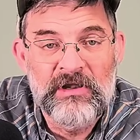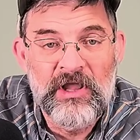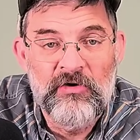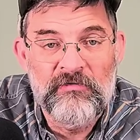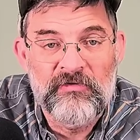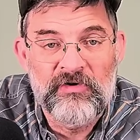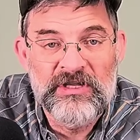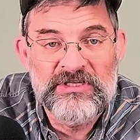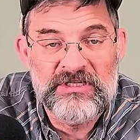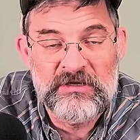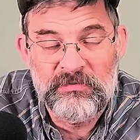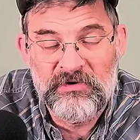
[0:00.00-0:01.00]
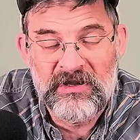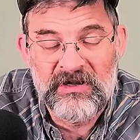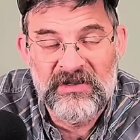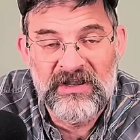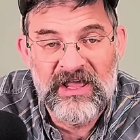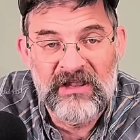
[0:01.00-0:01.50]
below freezing,
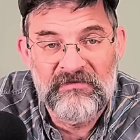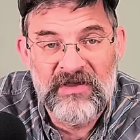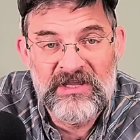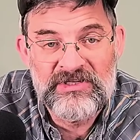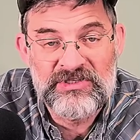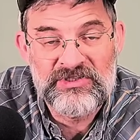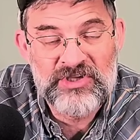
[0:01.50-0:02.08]
particularly at elevation.